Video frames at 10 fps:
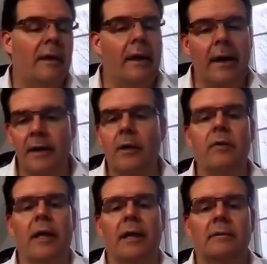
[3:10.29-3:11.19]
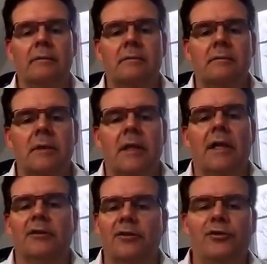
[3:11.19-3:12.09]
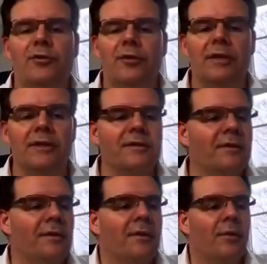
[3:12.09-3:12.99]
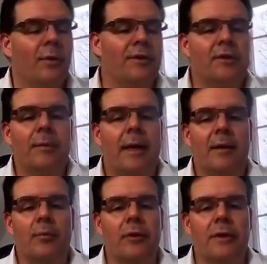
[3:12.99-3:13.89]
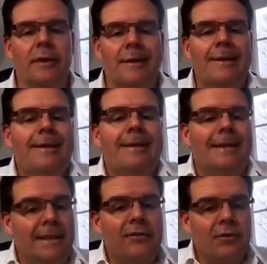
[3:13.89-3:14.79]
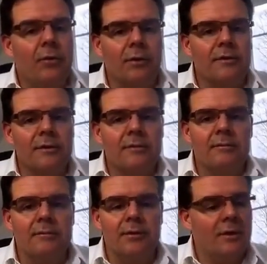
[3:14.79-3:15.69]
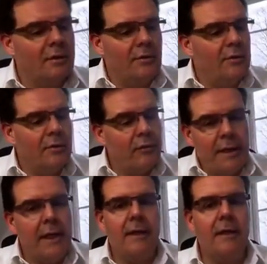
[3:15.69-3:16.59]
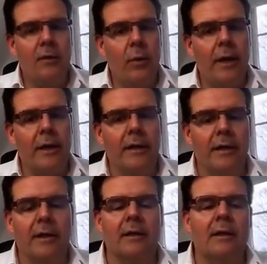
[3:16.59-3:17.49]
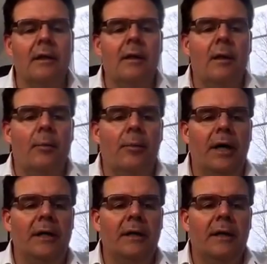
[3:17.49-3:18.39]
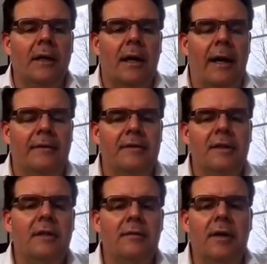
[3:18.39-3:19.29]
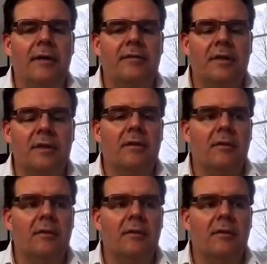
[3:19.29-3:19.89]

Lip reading: I know that. And the truth is, once you buy the printer, it is yours. You can run anything you want on there. But I've seen there